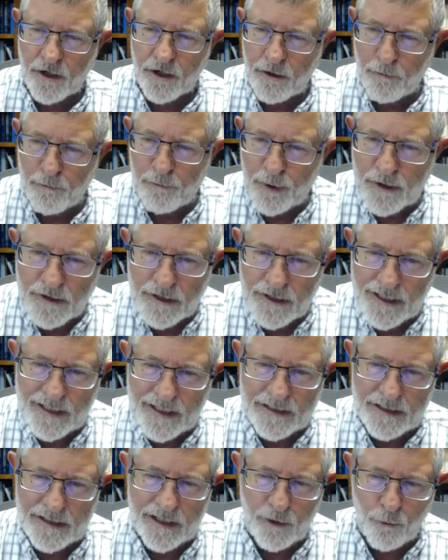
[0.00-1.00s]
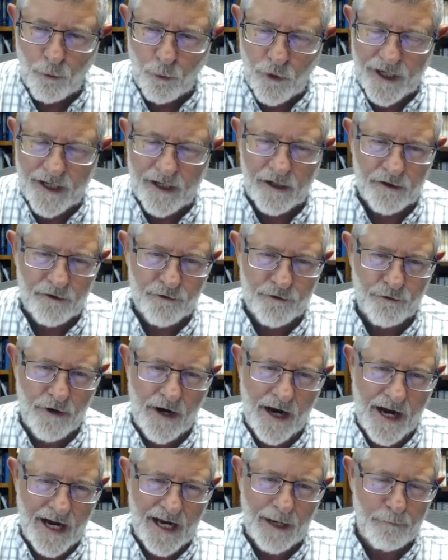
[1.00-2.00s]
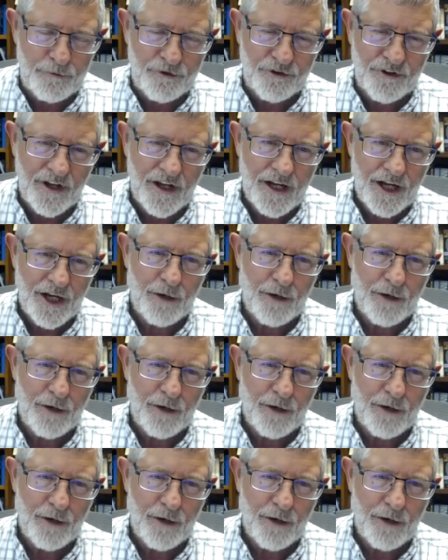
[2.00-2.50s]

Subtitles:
completely wicked tribes